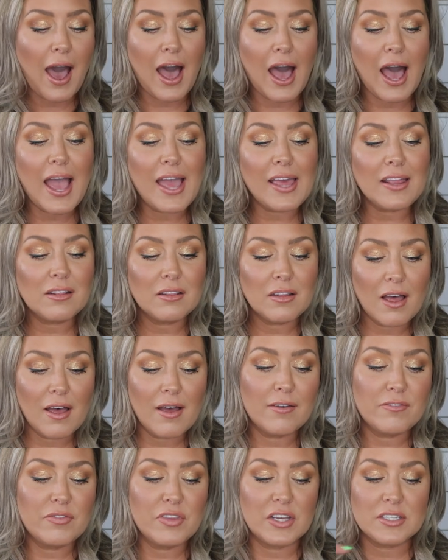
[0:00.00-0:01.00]
I
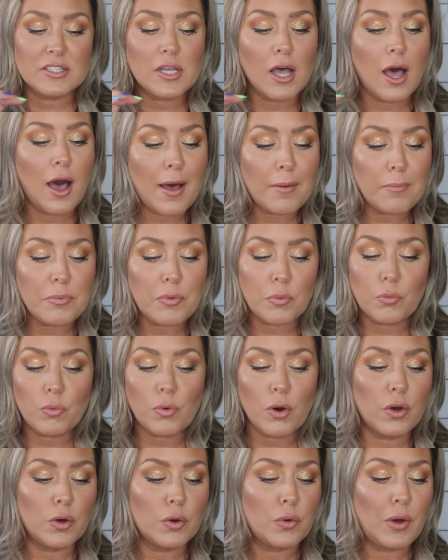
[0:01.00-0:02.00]
love the top
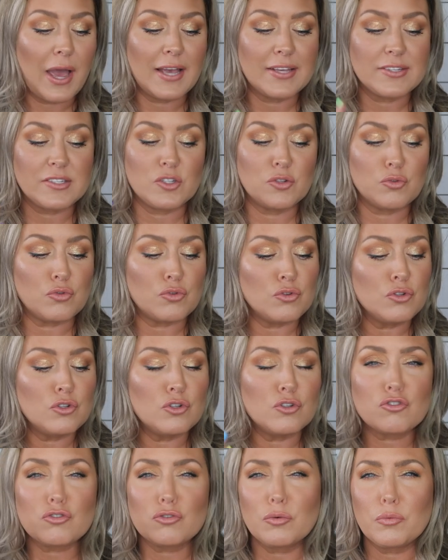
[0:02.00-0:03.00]
row has those
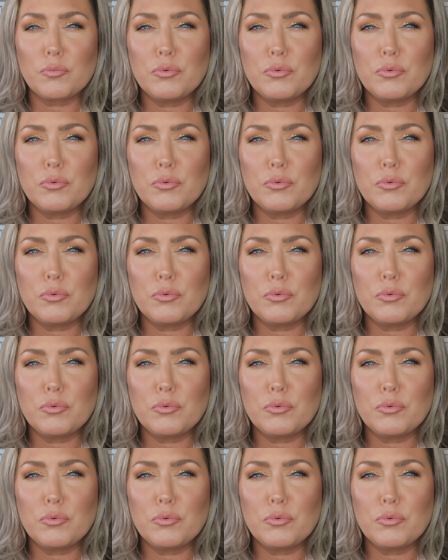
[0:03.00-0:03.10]
neutral,